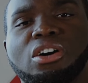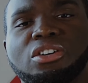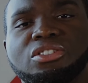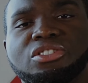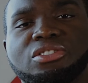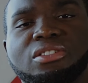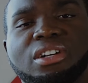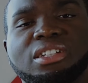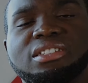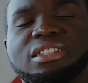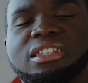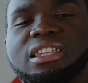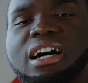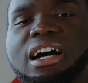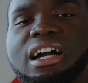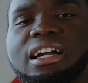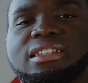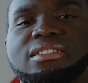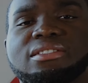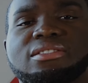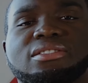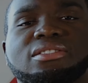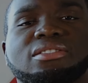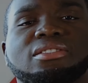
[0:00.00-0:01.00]
trend
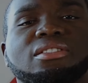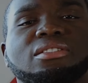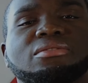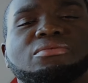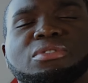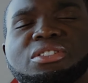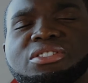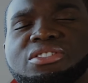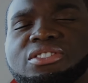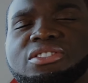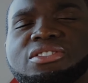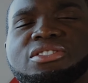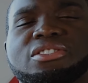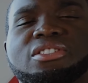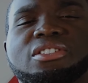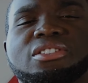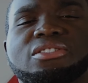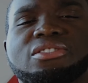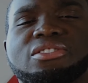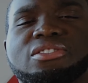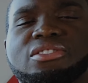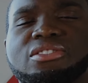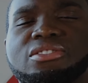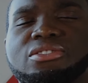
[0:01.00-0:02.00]
lines,
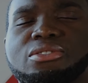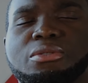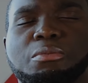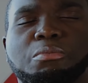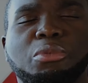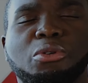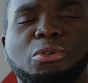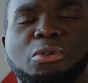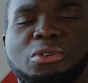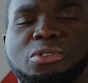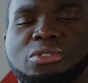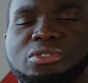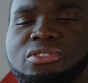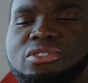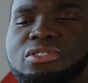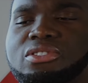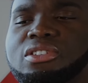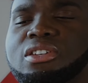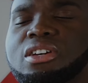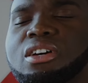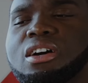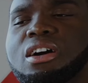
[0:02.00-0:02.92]
resistance, supports.